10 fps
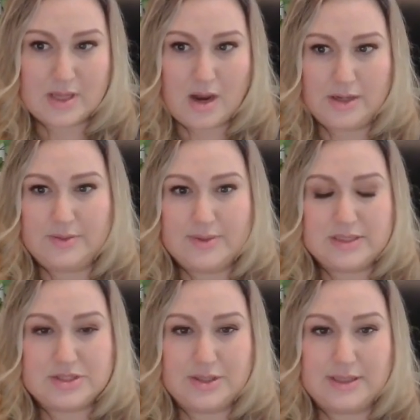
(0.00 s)
are you an
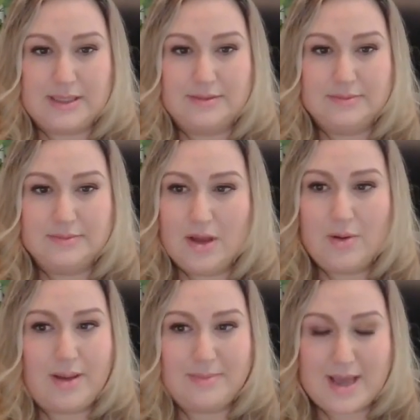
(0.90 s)
attorney?
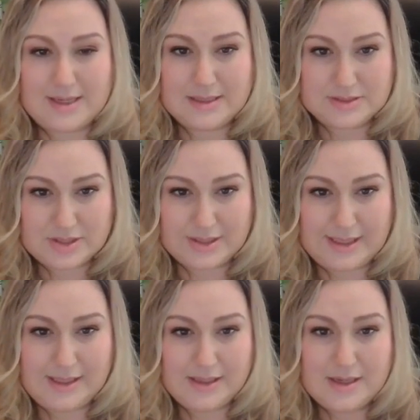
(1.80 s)
No, I'm not an
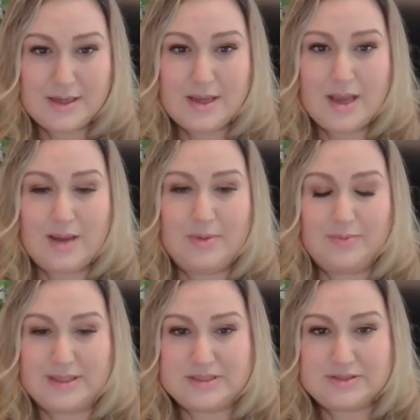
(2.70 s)
attorney. I'm a
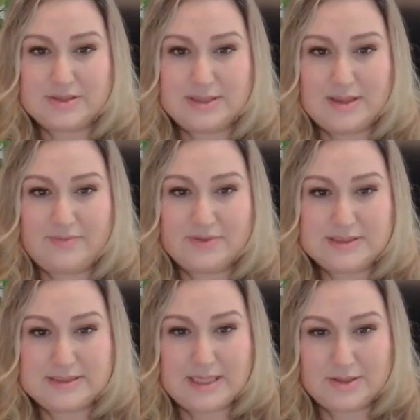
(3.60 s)
registered unlawful
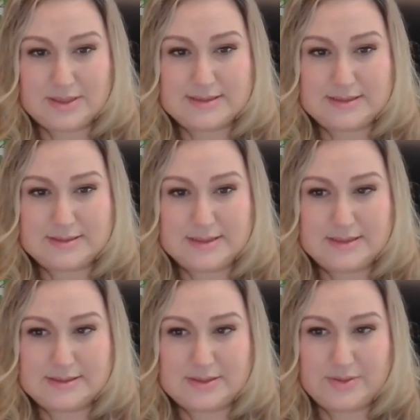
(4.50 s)
detainer
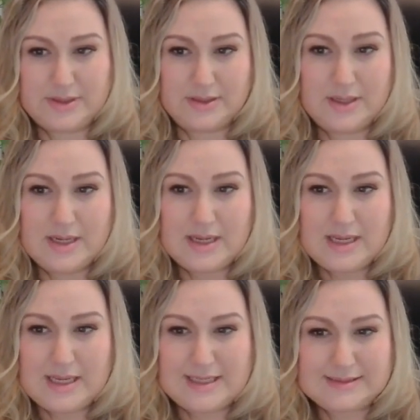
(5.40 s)
assistant, so there
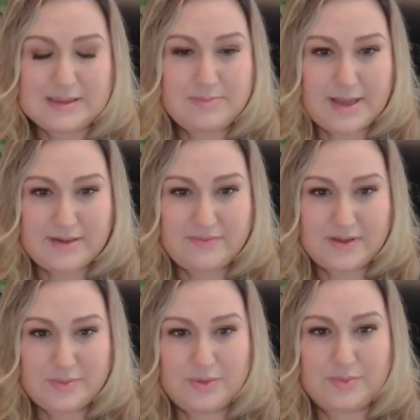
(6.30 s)
is some
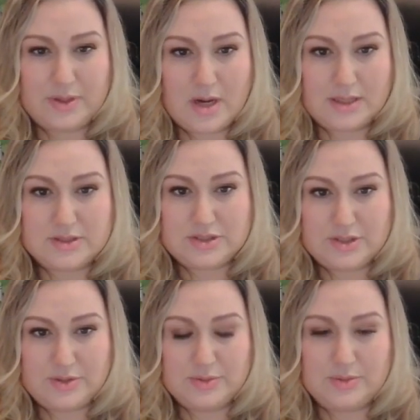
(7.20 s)
benefit with regard
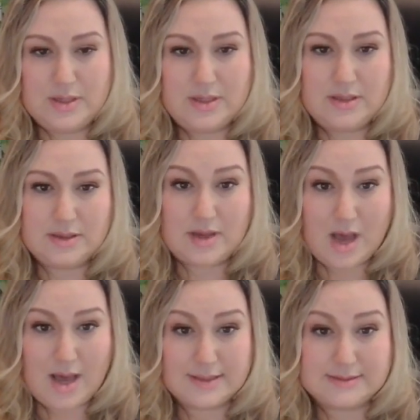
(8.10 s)
to
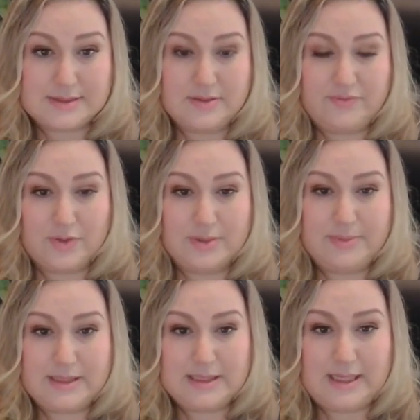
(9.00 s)
costs and
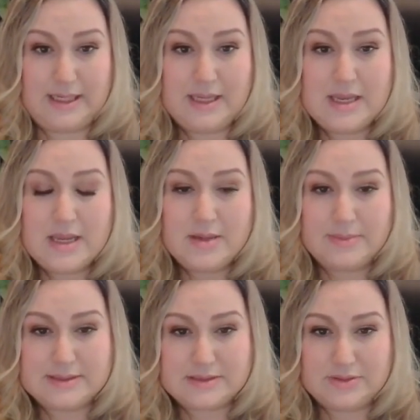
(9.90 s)
affordability,
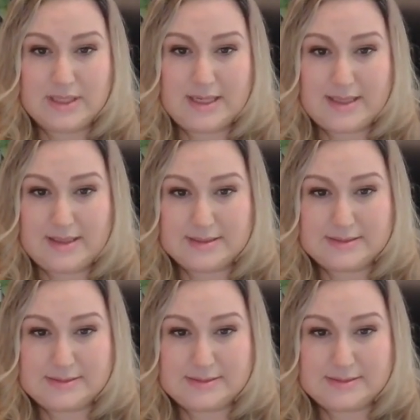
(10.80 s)
but still getting